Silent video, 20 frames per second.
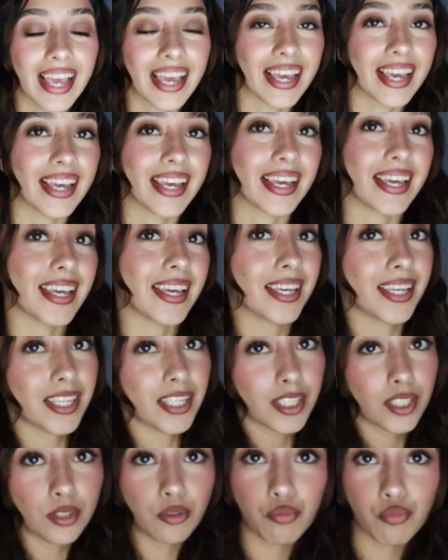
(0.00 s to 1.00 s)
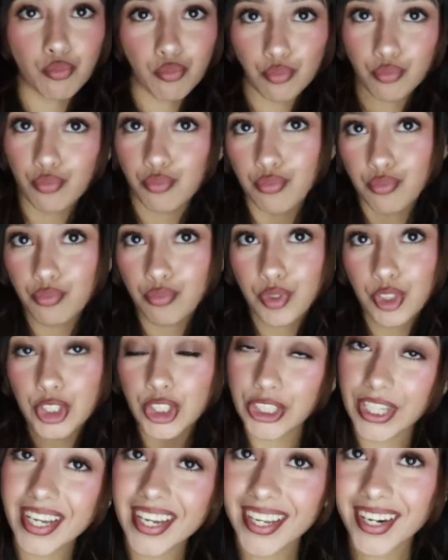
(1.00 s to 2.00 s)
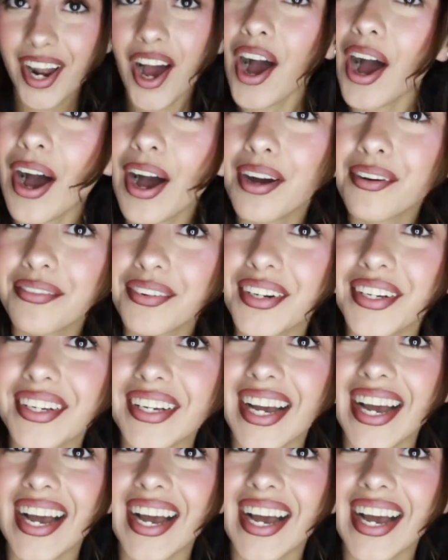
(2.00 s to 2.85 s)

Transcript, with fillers: a Shein haul for you